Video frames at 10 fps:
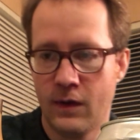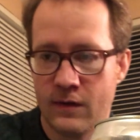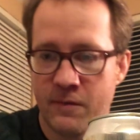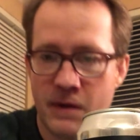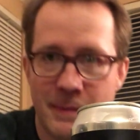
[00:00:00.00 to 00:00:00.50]

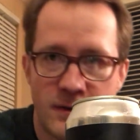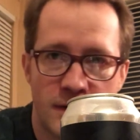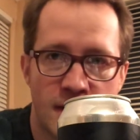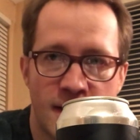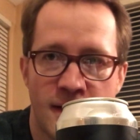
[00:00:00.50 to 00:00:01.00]
Despite my
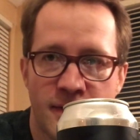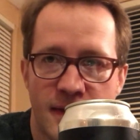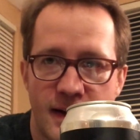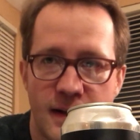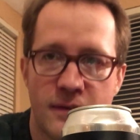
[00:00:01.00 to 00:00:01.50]
dirty glass,
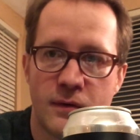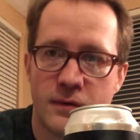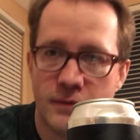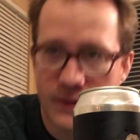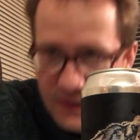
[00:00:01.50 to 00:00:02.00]
that head's
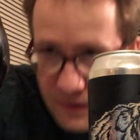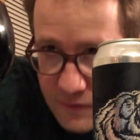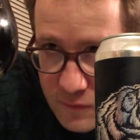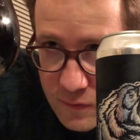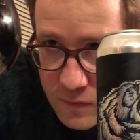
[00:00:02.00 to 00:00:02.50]
looking really nice.
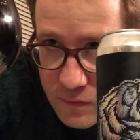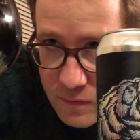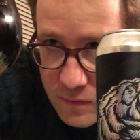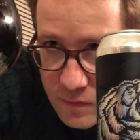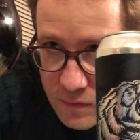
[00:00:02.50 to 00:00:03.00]
It
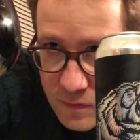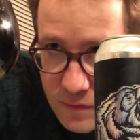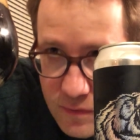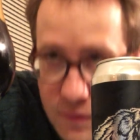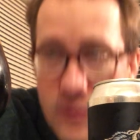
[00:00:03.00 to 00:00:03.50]

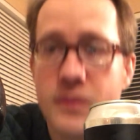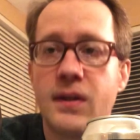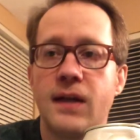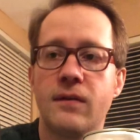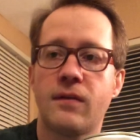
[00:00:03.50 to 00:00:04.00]
looks a little
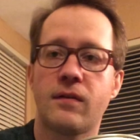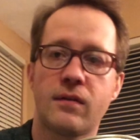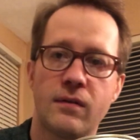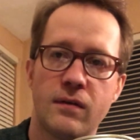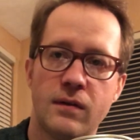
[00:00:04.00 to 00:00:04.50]

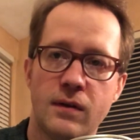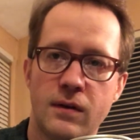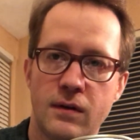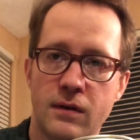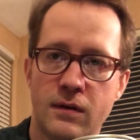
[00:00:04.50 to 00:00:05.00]
dense.
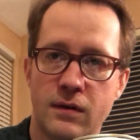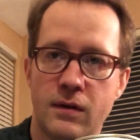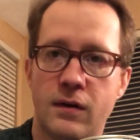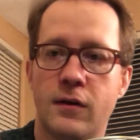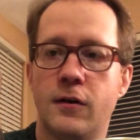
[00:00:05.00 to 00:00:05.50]

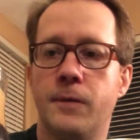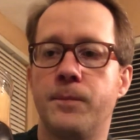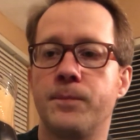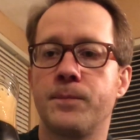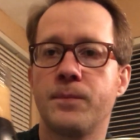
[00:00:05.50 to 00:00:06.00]
I
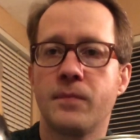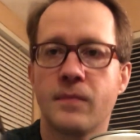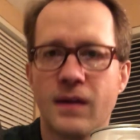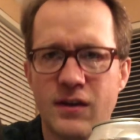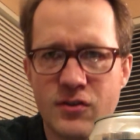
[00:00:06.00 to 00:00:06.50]

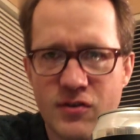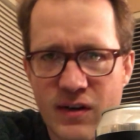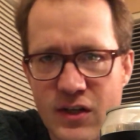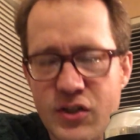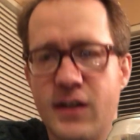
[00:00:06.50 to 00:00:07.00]
should try
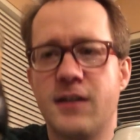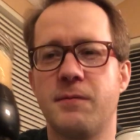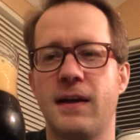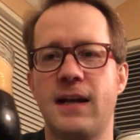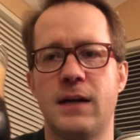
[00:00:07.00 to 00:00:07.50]
to change
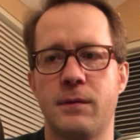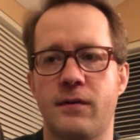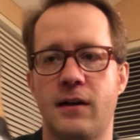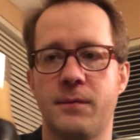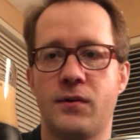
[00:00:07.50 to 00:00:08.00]
my camera
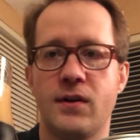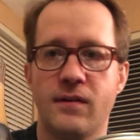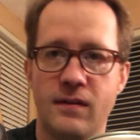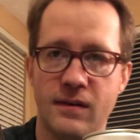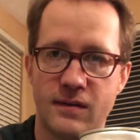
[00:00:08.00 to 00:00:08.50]
setup so you can
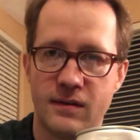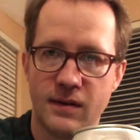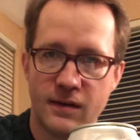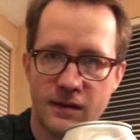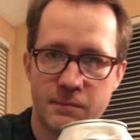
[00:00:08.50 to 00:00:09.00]
see
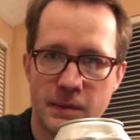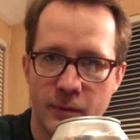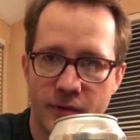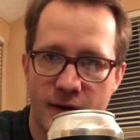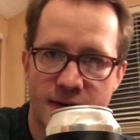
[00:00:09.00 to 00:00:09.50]
the
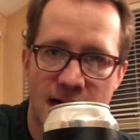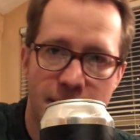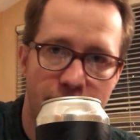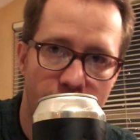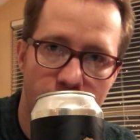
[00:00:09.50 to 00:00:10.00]
bubbles on
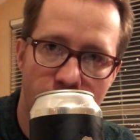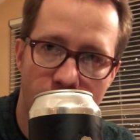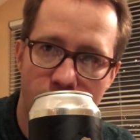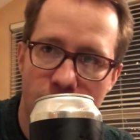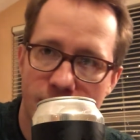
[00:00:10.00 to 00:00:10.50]
top a little
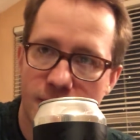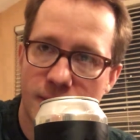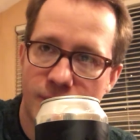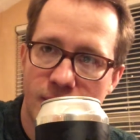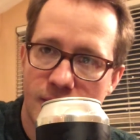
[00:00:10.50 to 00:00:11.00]
better, but
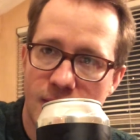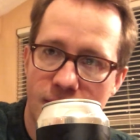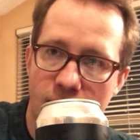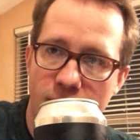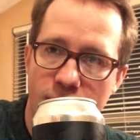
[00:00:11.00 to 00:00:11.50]
these
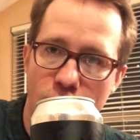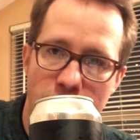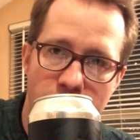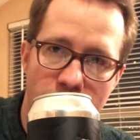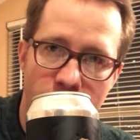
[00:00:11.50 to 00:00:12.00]
like
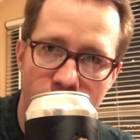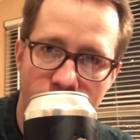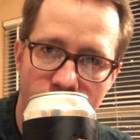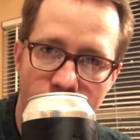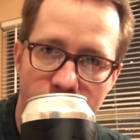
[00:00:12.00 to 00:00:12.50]
soapy
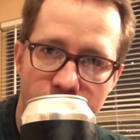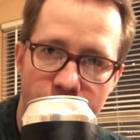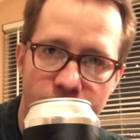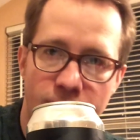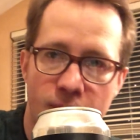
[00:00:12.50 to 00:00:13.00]
bubbles
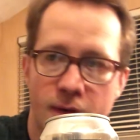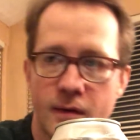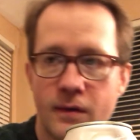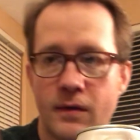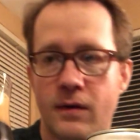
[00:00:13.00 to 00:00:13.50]

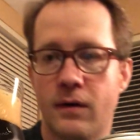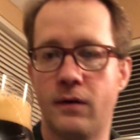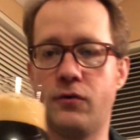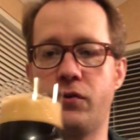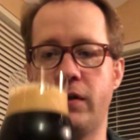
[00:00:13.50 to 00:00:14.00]
are
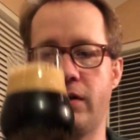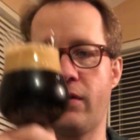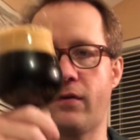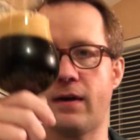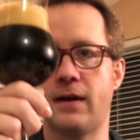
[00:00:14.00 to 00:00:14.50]
usually a good
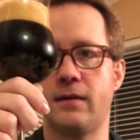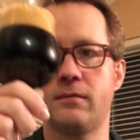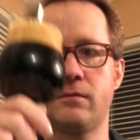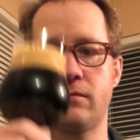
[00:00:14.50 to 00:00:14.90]
sign.